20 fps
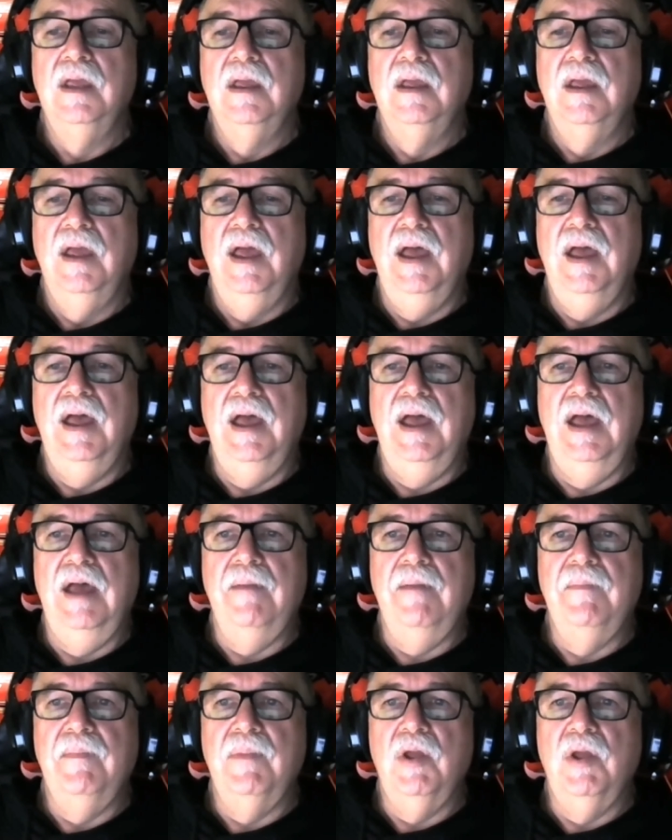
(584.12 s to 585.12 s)

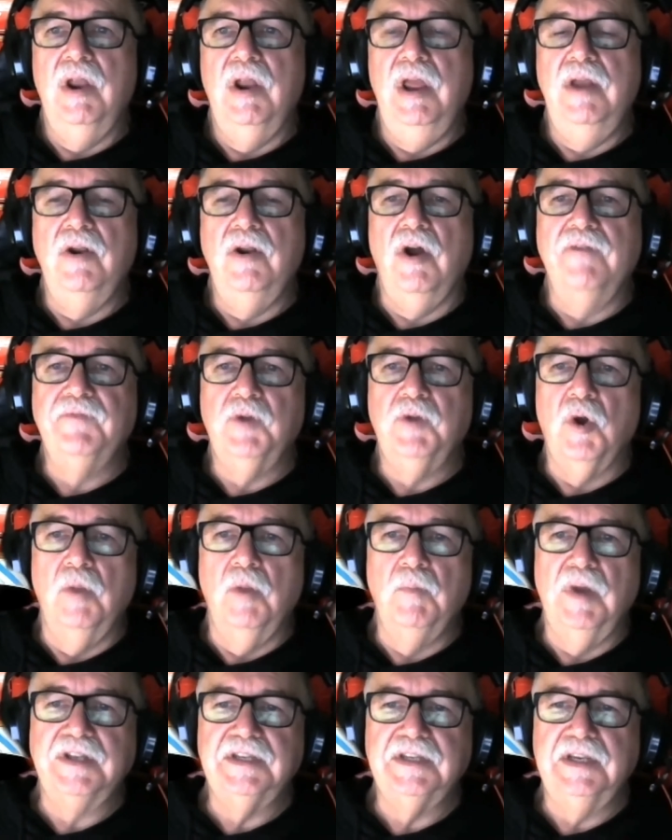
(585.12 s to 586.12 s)
Um, and I've
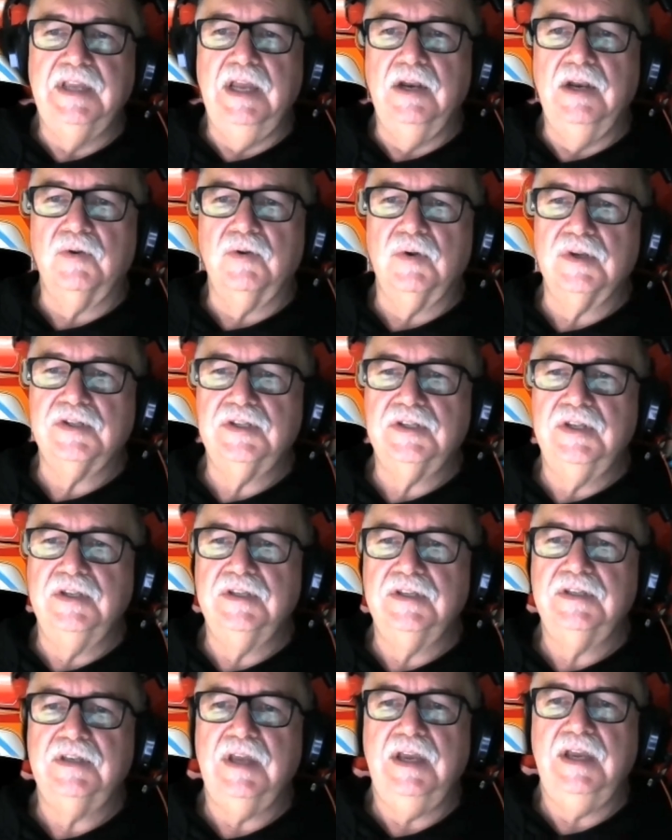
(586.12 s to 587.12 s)
gone once again across to the
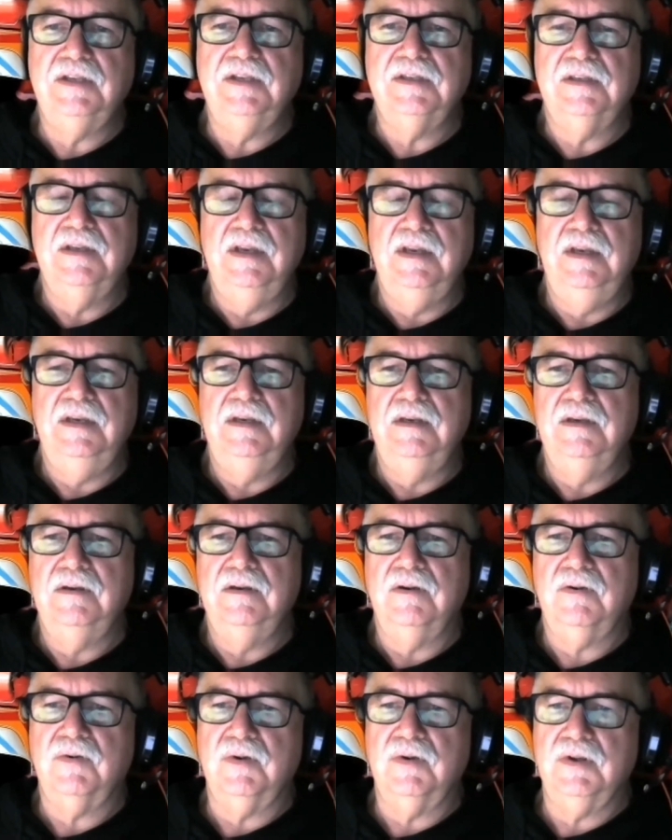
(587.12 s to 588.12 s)
States and
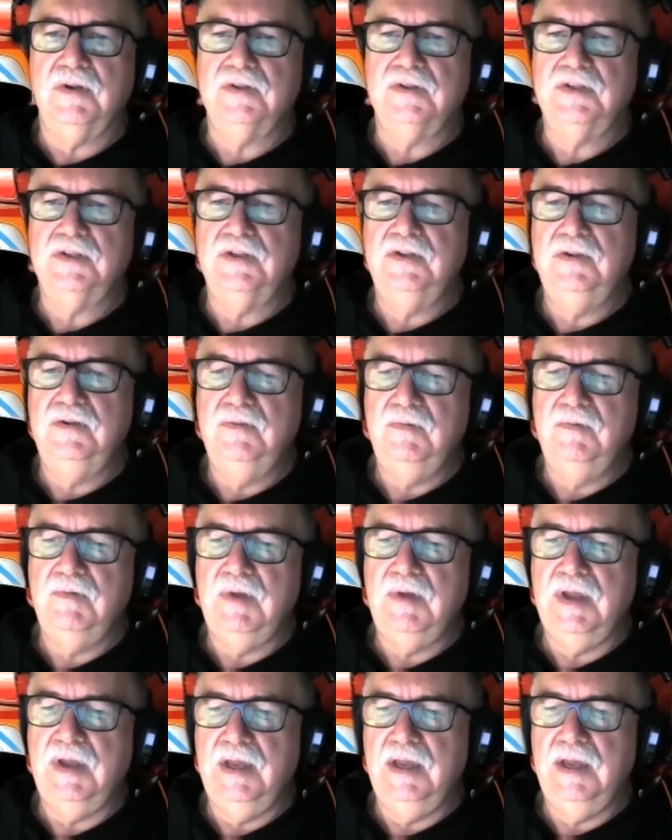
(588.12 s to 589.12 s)
across to
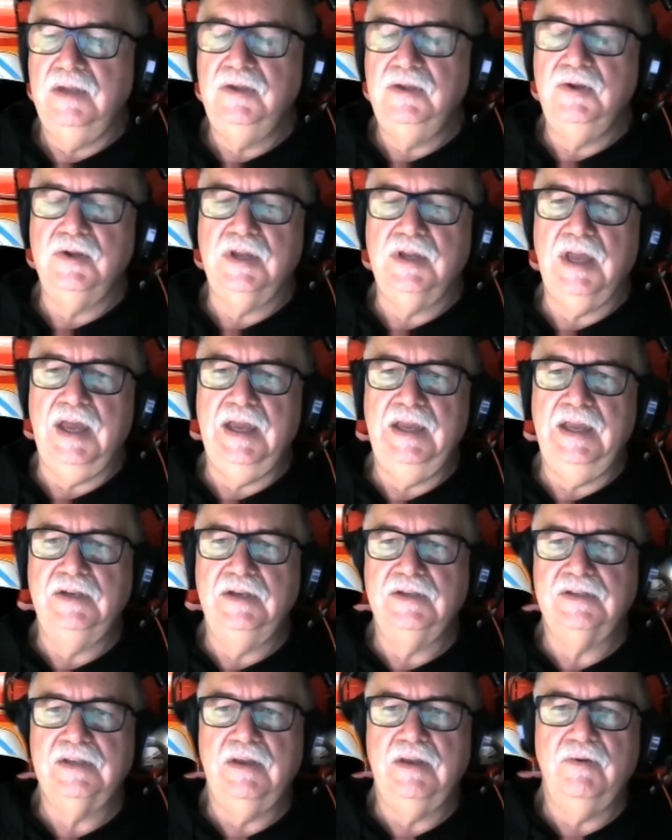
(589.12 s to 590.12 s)
uh, UK and
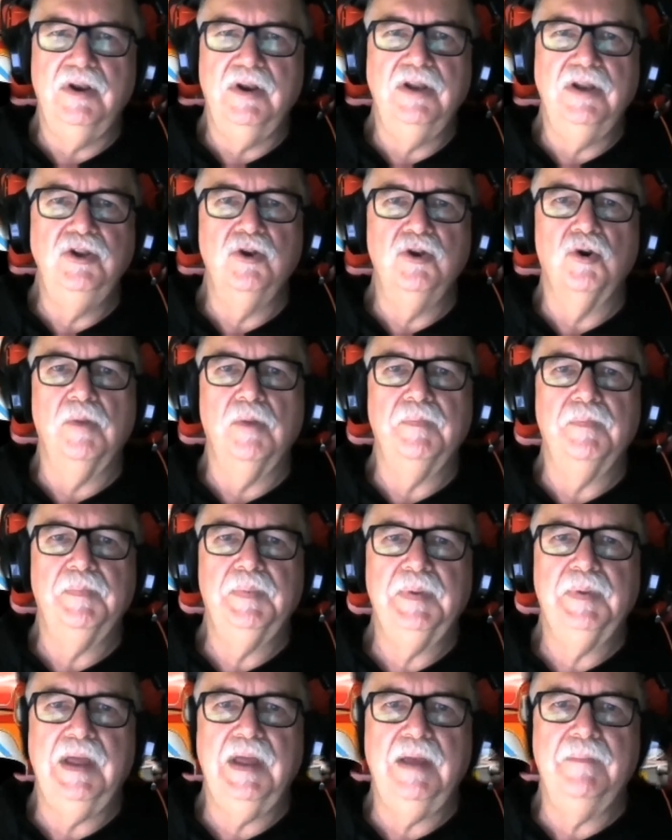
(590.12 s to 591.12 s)
so on and Europe.
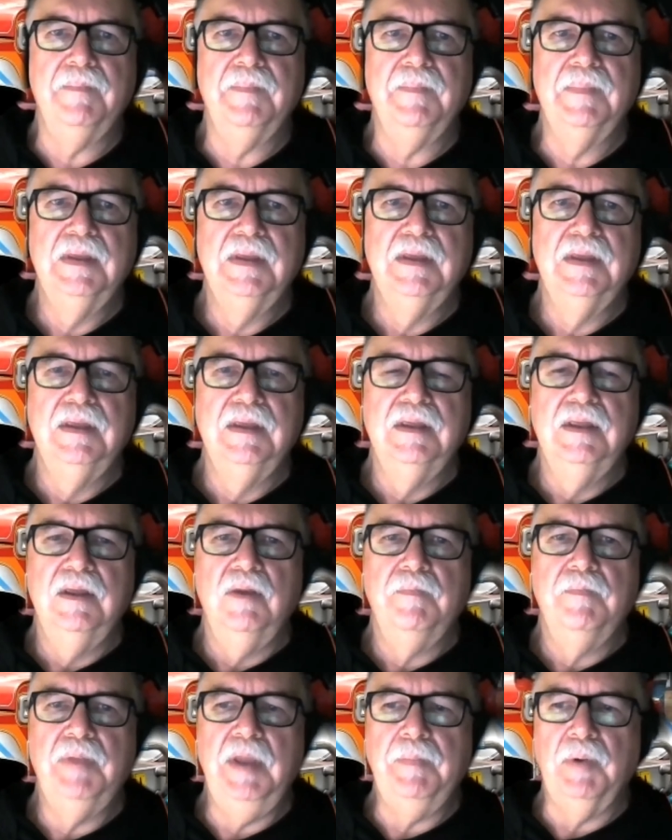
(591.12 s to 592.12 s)
Um,
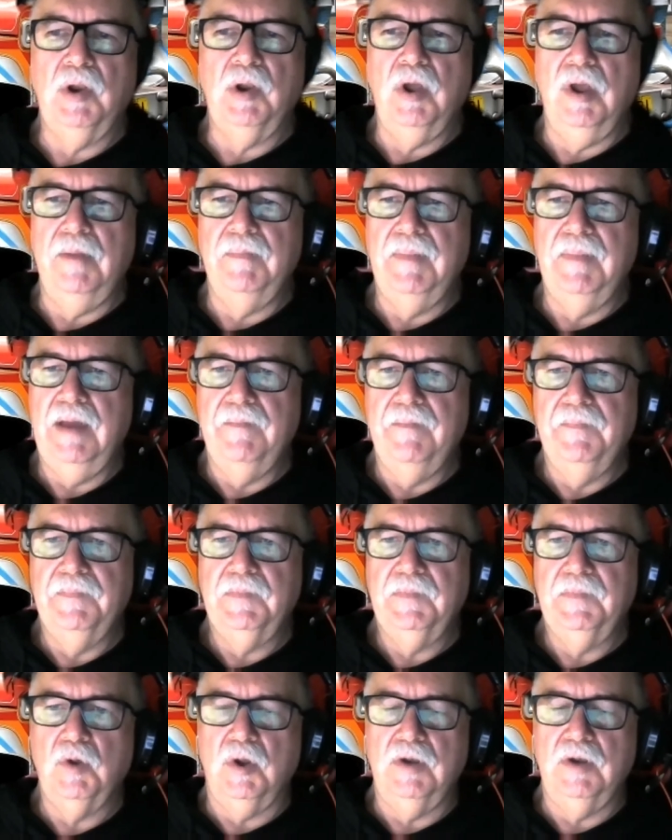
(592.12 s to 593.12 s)
people I'm um,
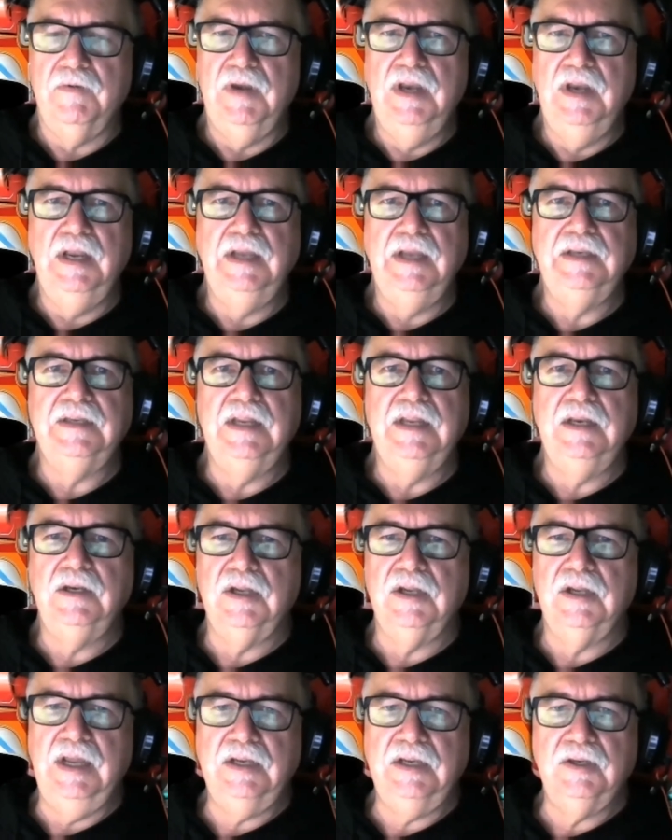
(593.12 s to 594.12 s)
got in LinkedIn
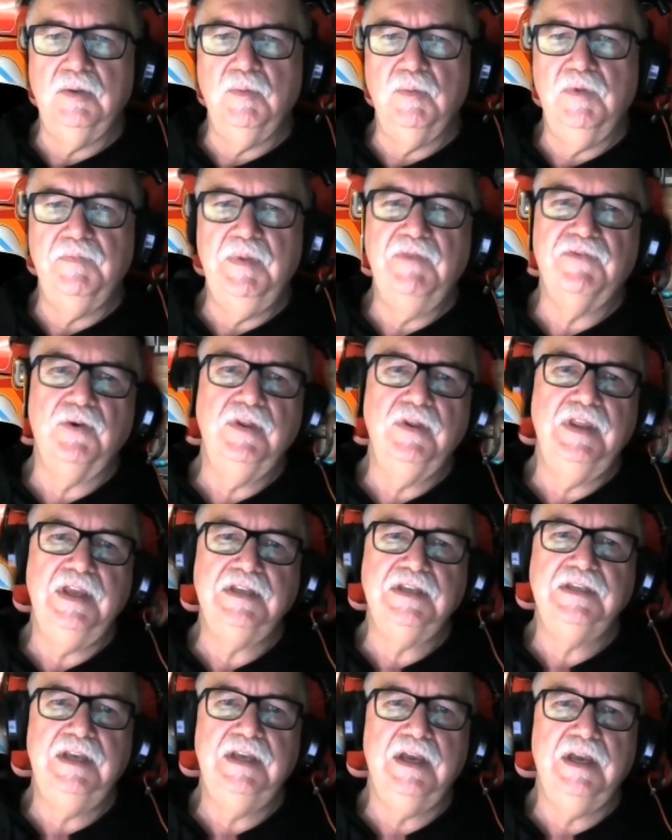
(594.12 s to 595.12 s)
connected with me through the
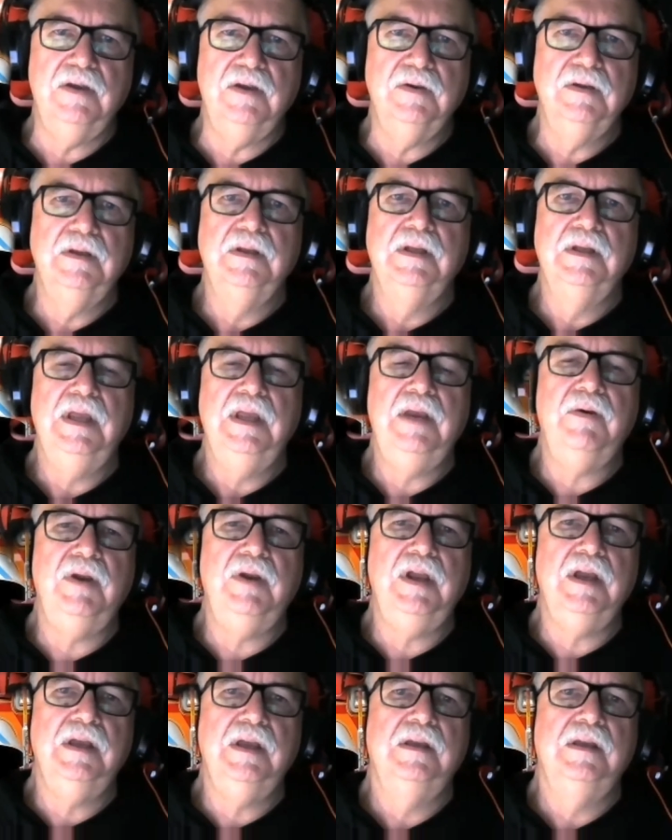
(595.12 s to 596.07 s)
SEO area,